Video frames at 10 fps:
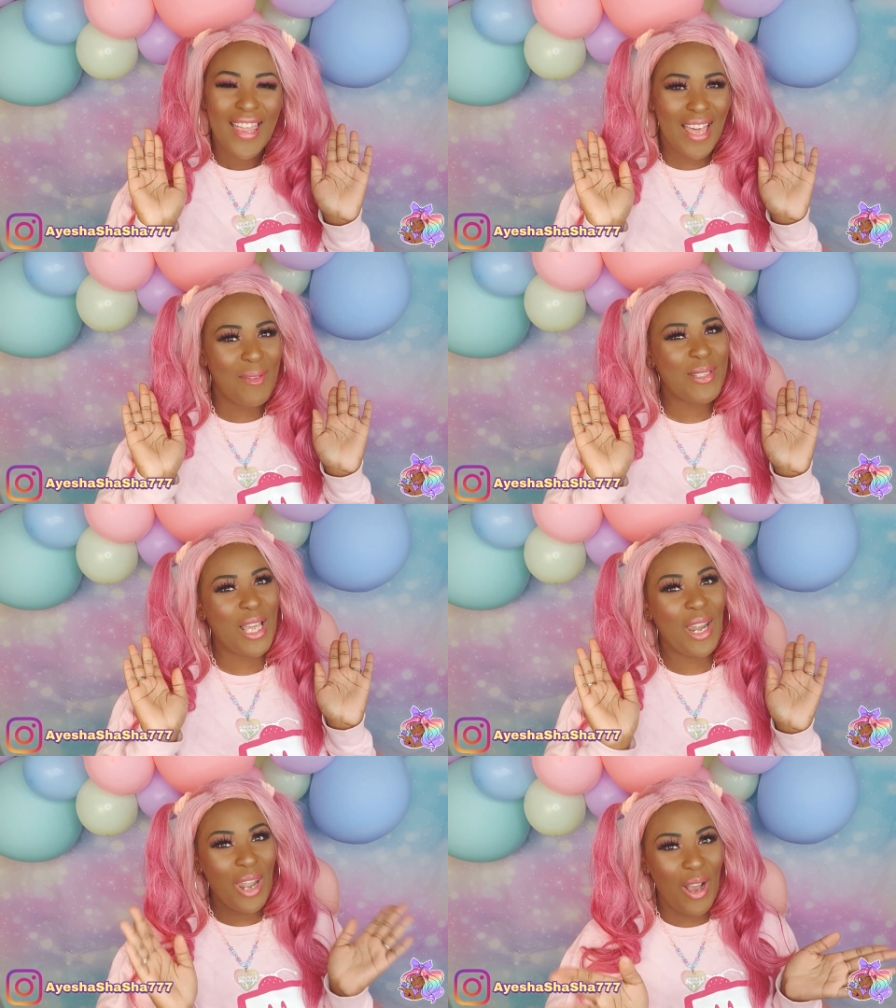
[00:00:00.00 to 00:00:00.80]
That was
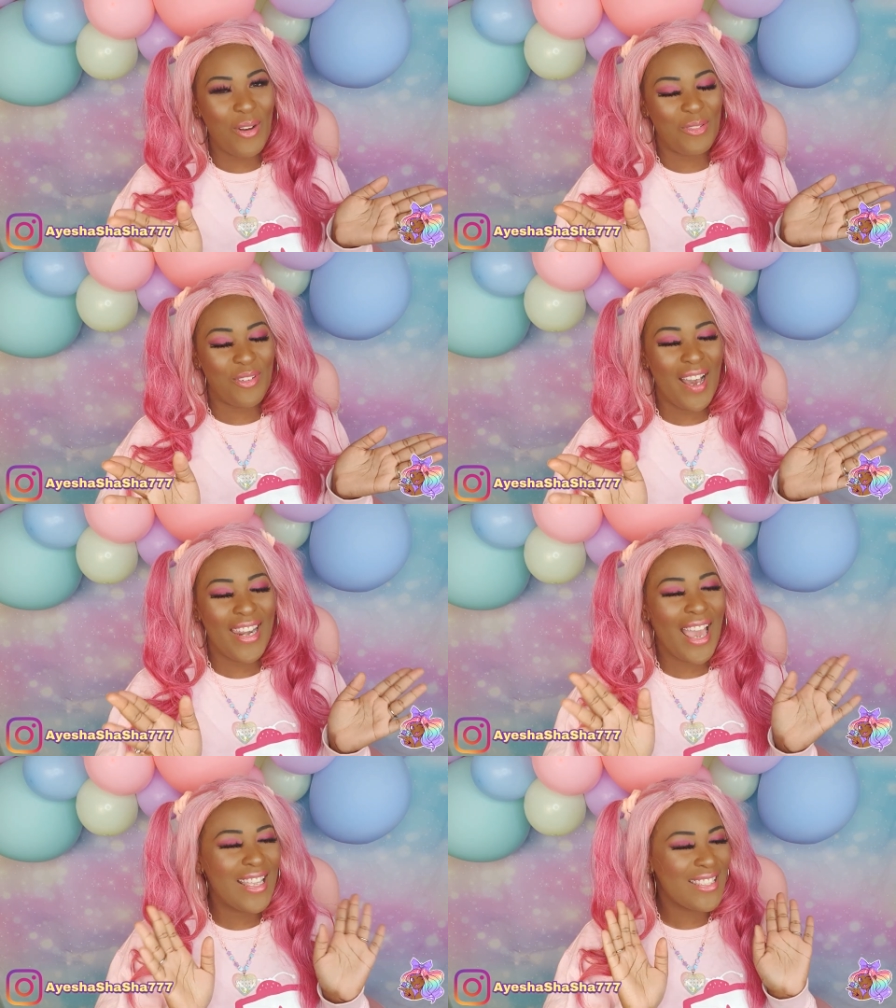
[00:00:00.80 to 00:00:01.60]
a lot of
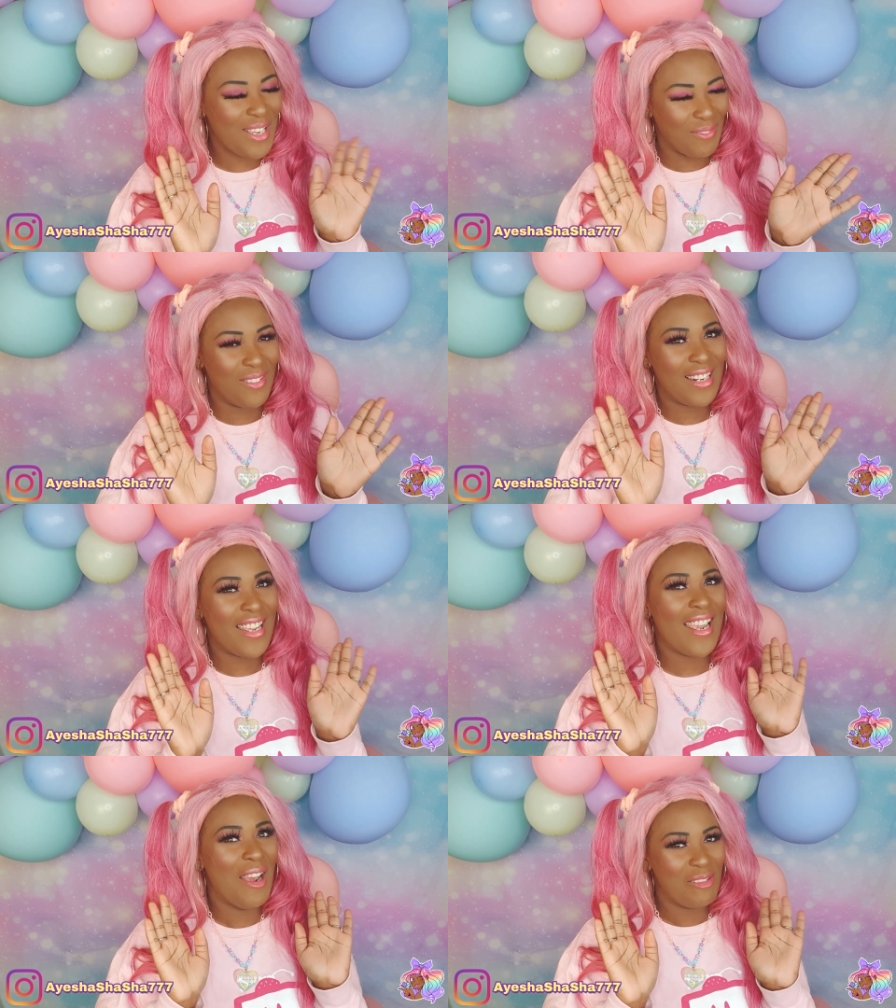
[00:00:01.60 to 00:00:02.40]
fun and
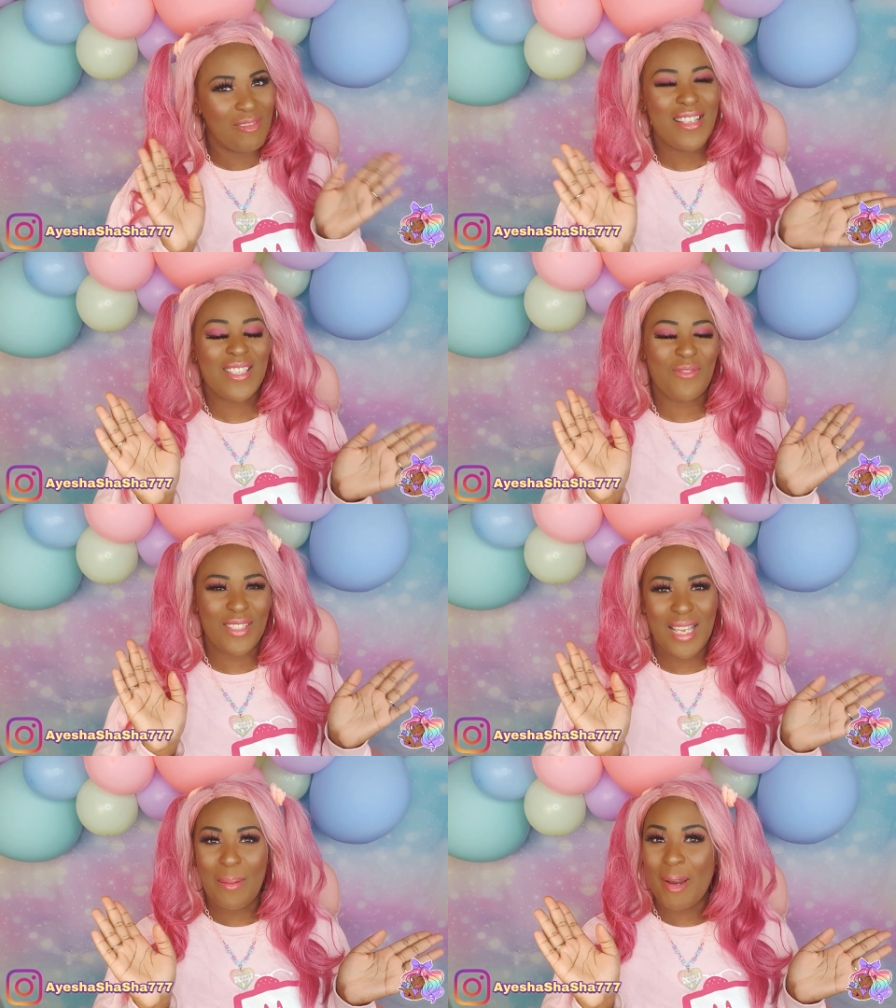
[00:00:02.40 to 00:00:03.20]
definitely reason
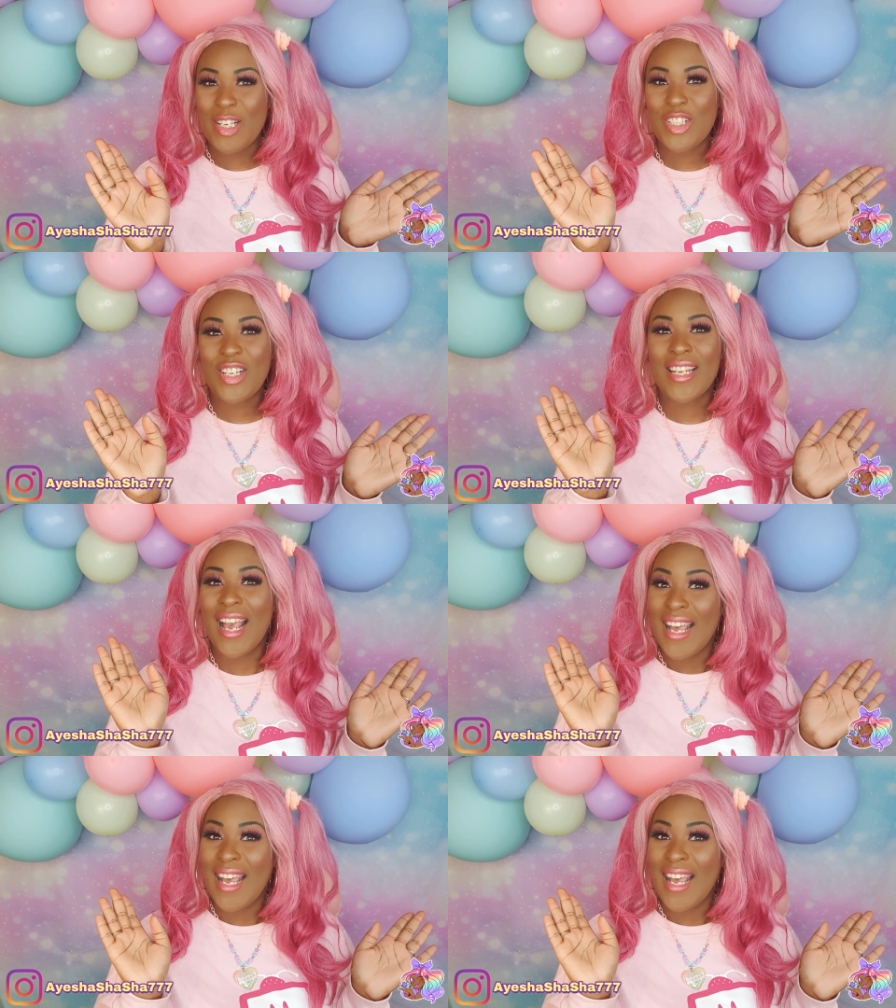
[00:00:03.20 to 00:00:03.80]
for celebration.